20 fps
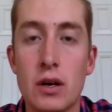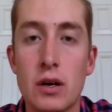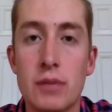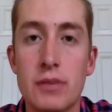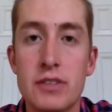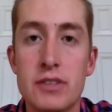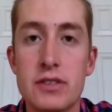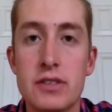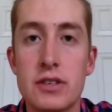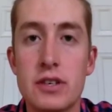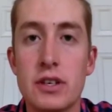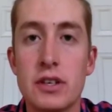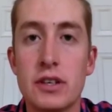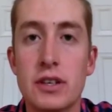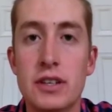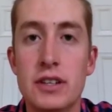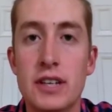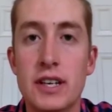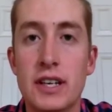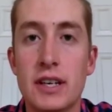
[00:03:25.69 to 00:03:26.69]
This is
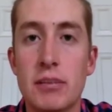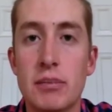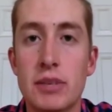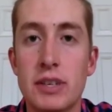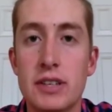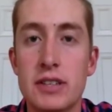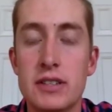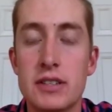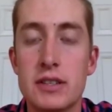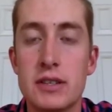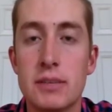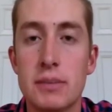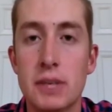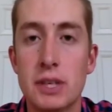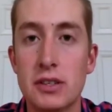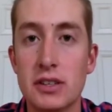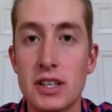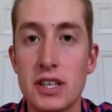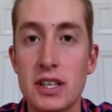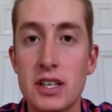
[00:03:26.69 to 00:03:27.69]
currently taking place in the
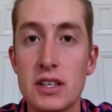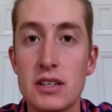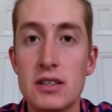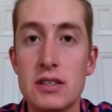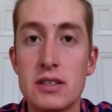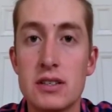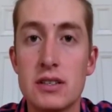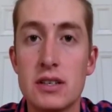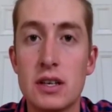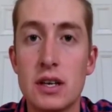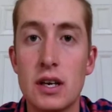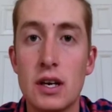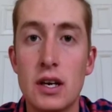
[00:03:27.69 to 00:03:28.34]
Middle East,